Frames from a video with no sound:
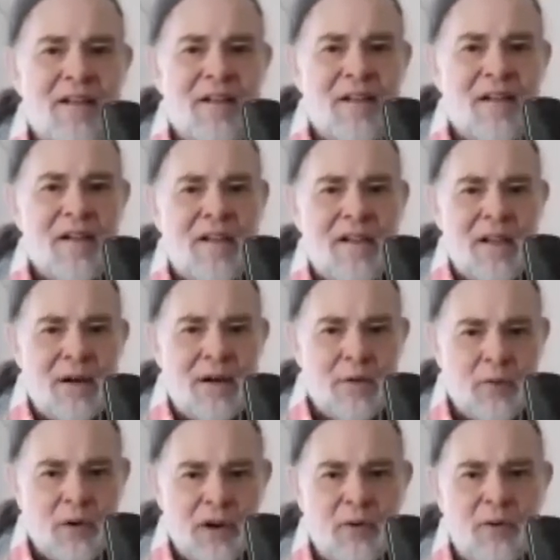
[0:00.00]

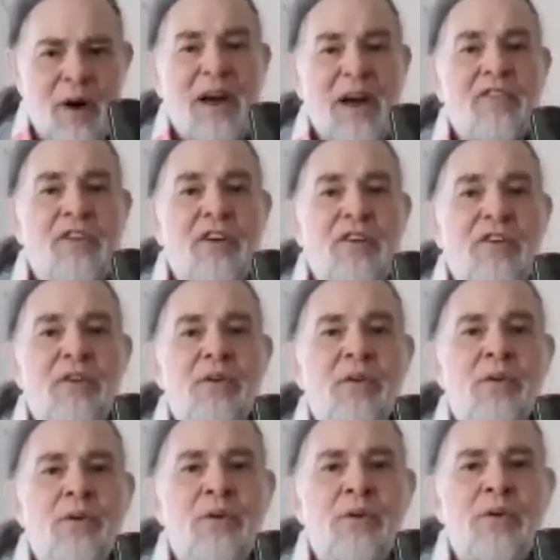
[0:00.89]
What do I have to do
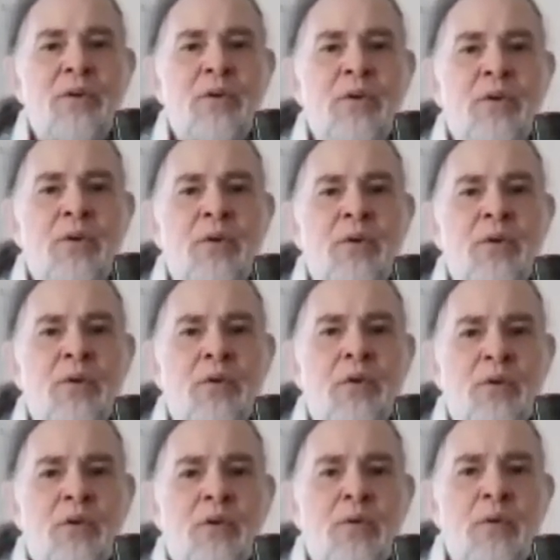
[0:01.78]

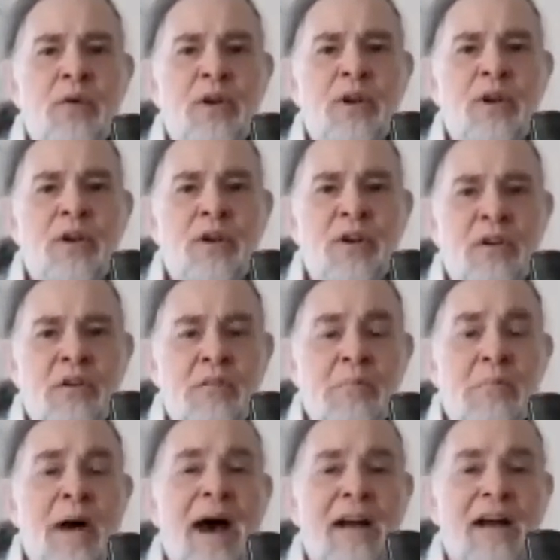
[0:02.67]
to
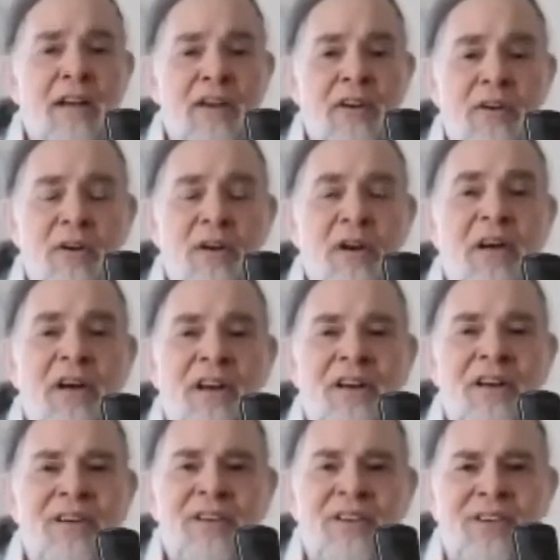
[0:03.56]
win back your
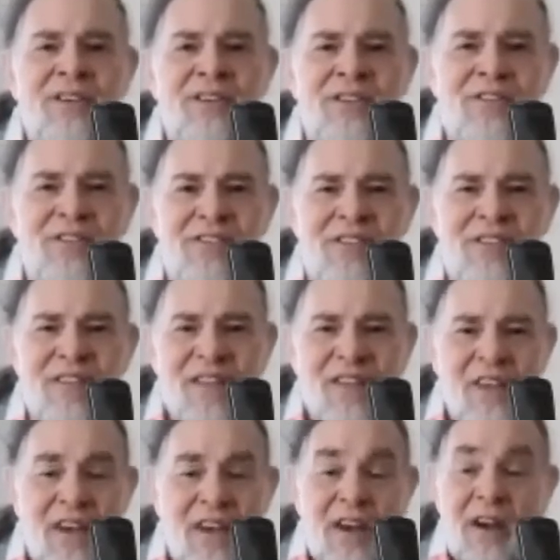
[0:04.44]
love?
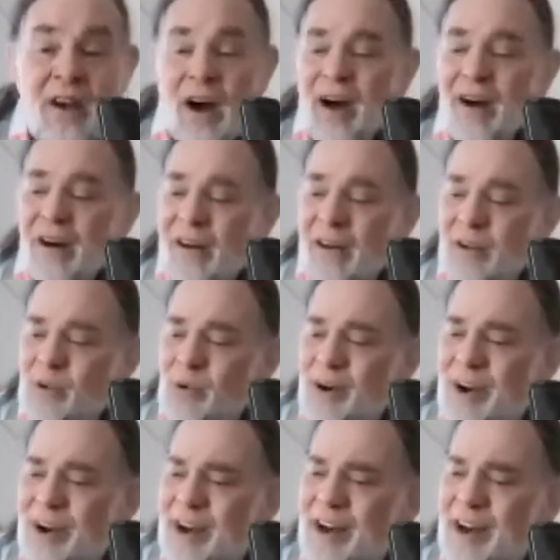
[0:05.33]
Oh,
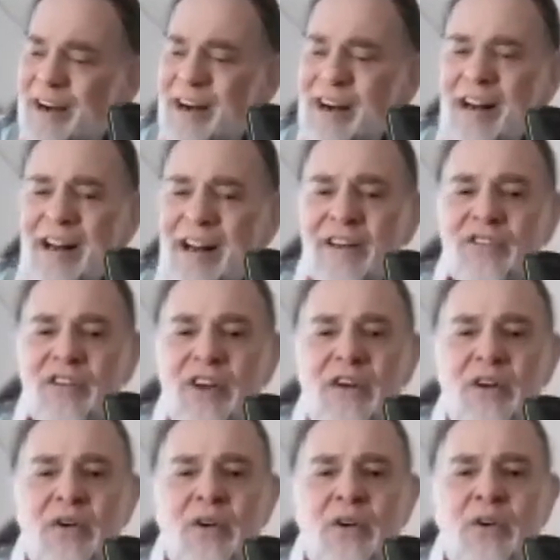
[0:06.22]
why did I have to
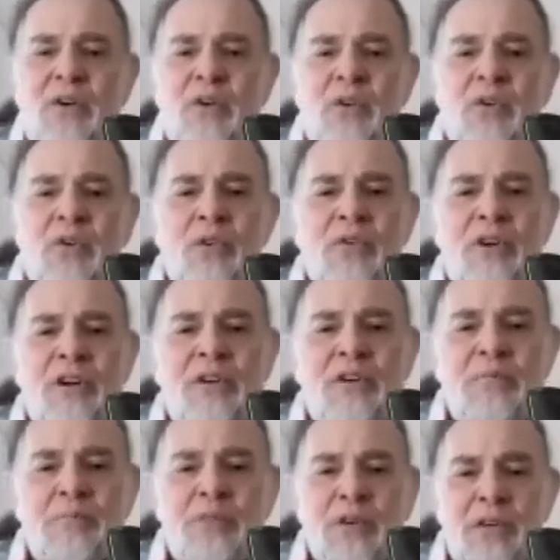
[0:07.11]
go
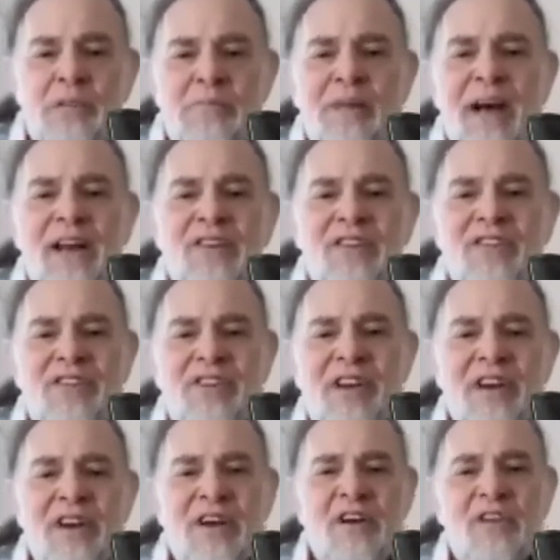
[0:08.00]
and put
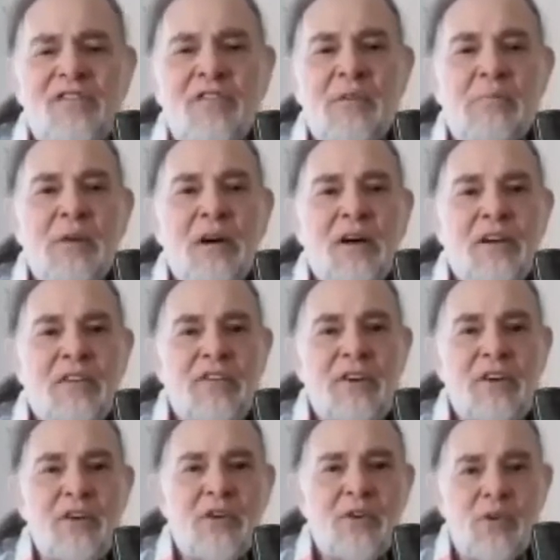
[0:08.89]
myself above
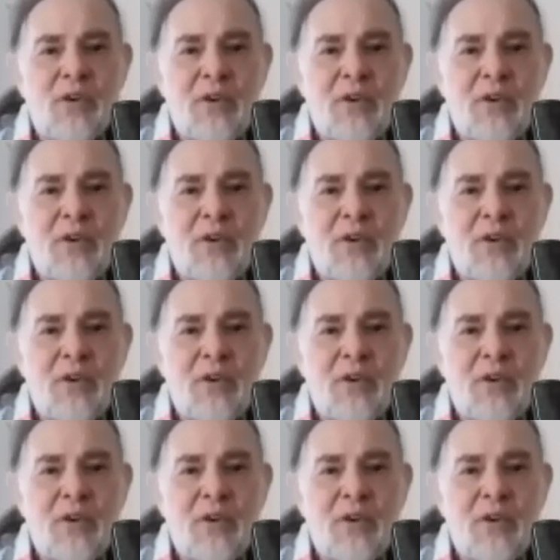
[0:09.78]
you?